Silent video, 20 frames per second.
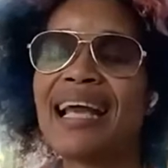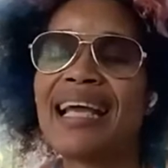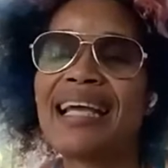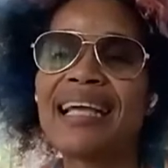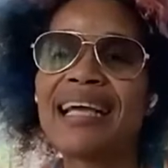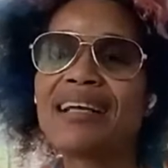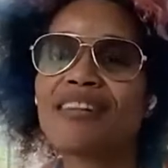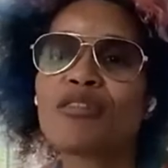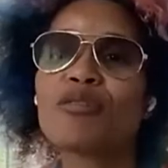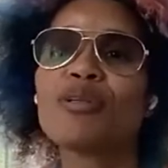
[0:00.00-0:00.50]
day, and
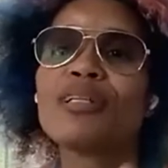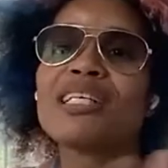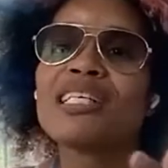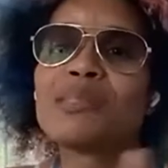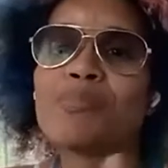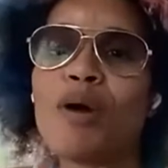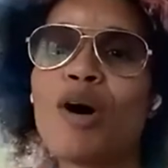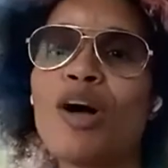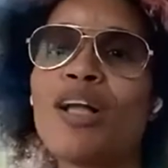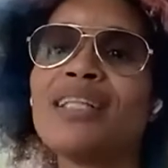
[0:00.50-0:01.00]
I get through
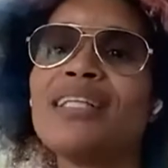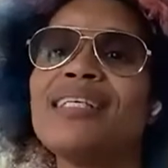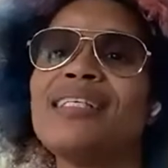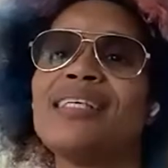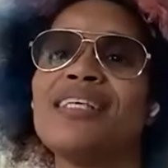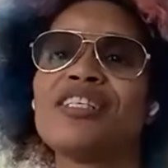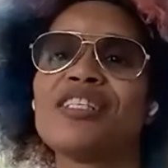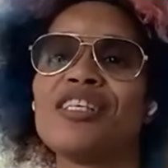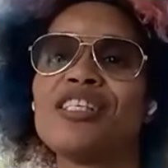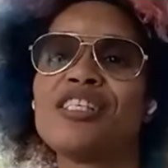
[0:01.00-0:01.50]
the small
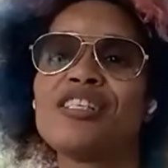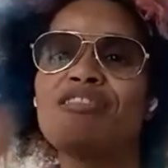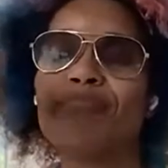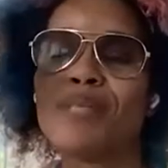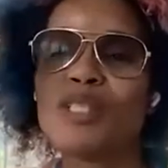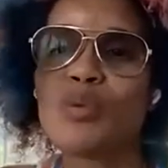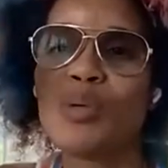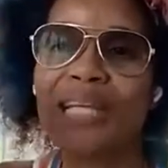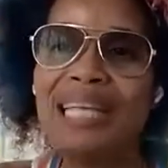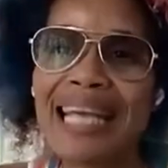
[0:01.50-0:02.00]
decisions
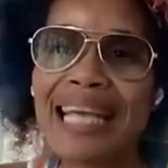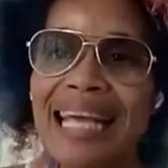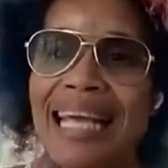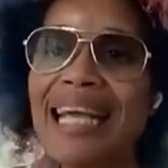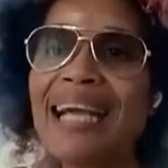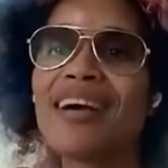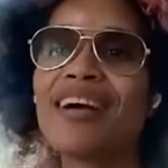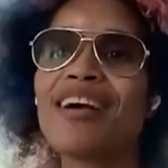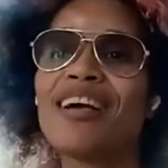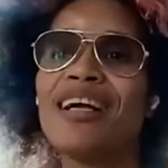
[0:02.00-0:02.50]
of between
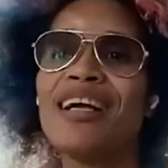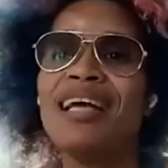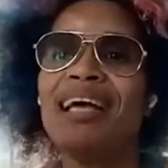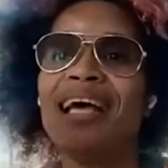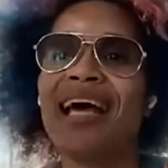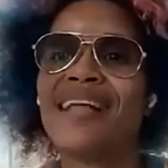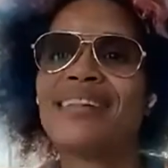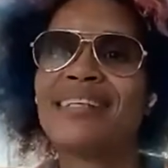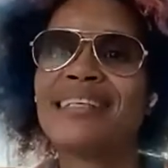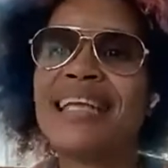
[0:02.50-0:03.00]
here
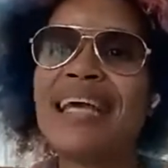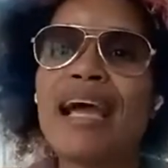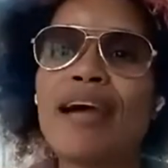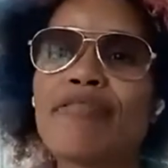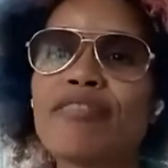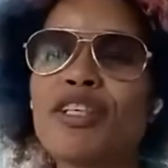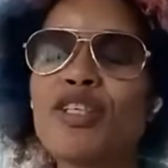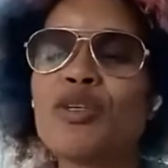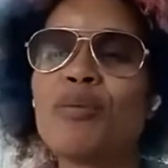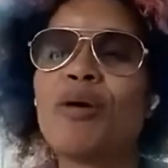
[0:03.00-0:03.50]
and the day
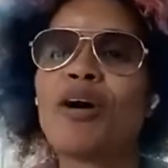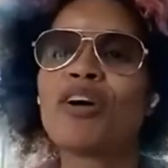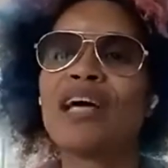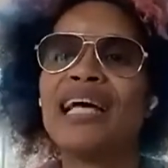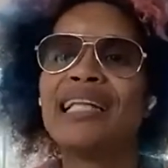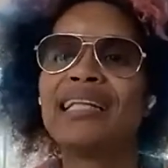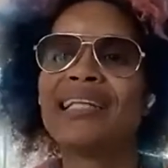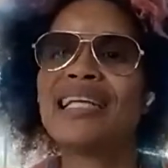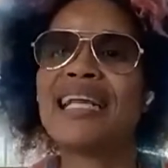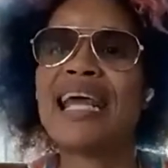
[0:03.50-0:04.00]
after
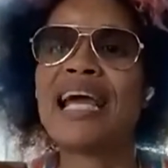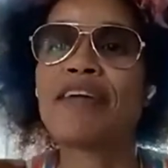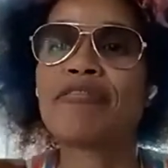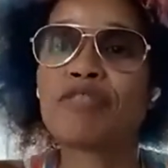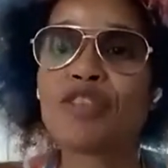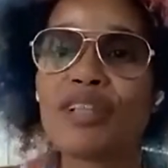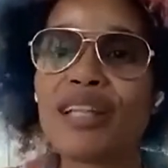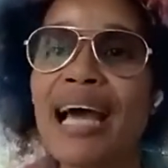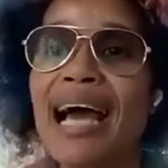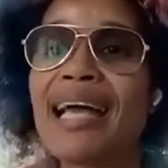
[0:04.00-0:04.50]
tomorrow and the day
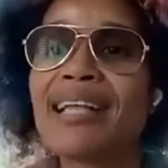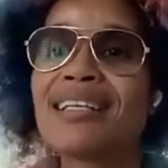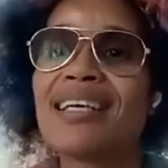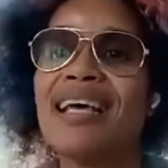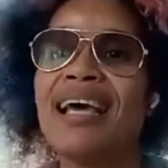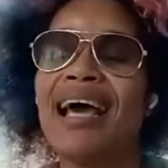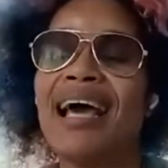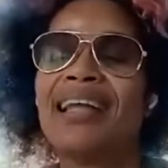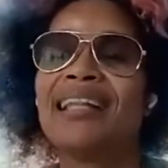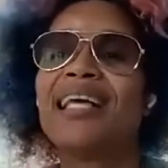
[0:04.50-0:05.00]
after that.
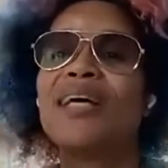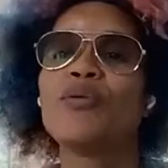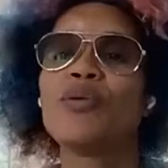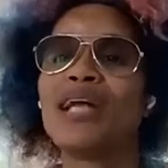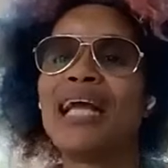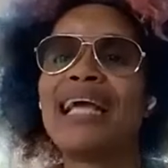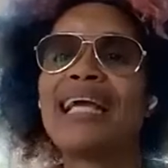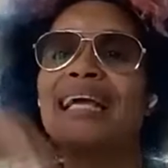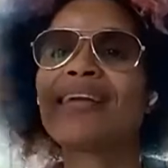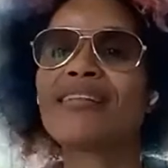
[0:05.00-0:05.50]
And
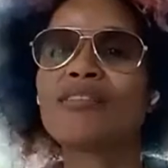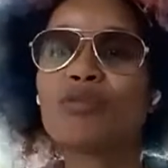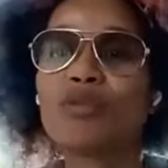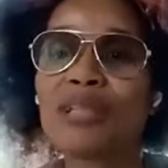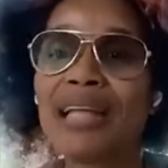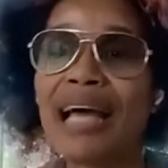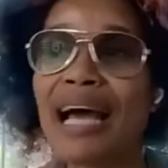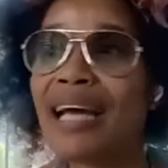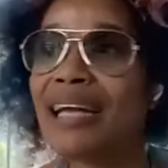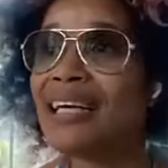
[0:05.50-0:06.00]
then when I get
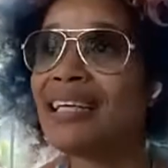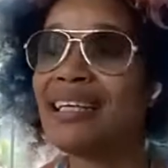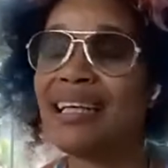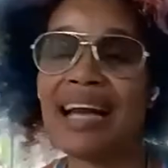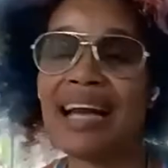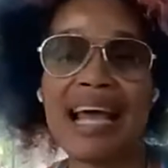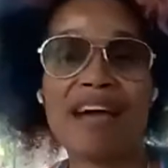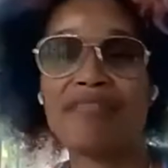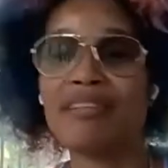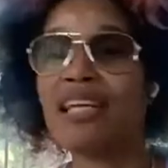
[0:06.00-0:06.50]
through that, and
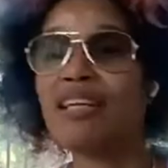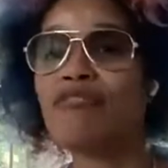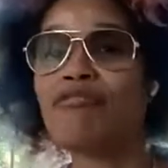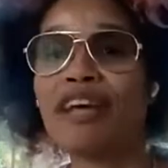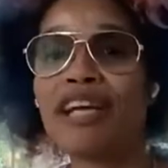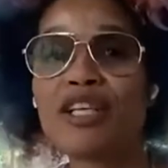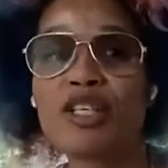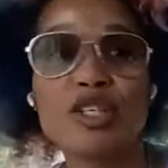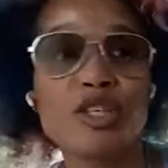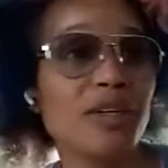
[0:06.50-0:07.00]
then I have an
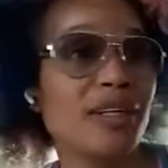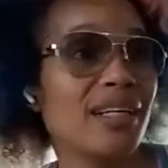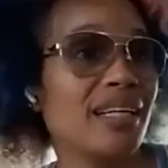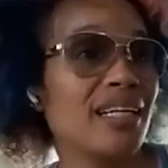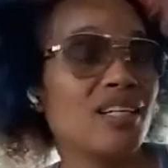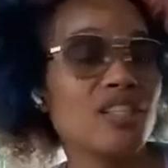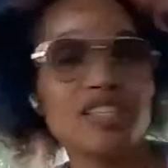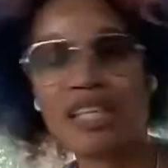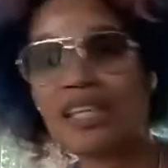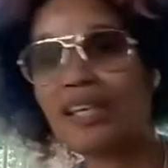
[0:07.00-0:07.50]
adventure,
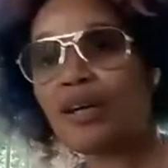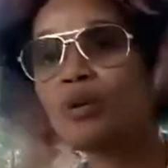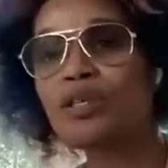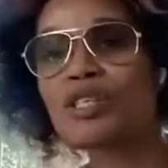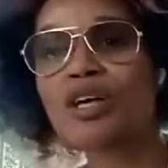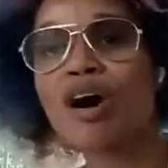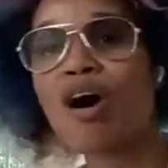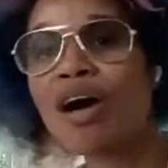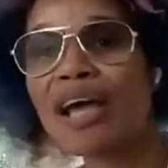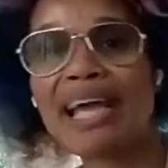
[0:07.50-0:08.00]
and then shit
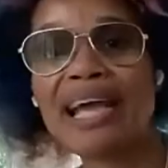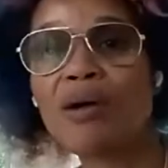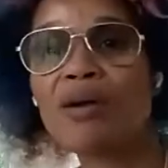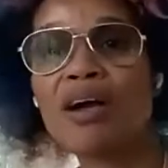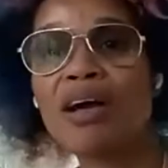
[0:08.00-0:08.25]
goes,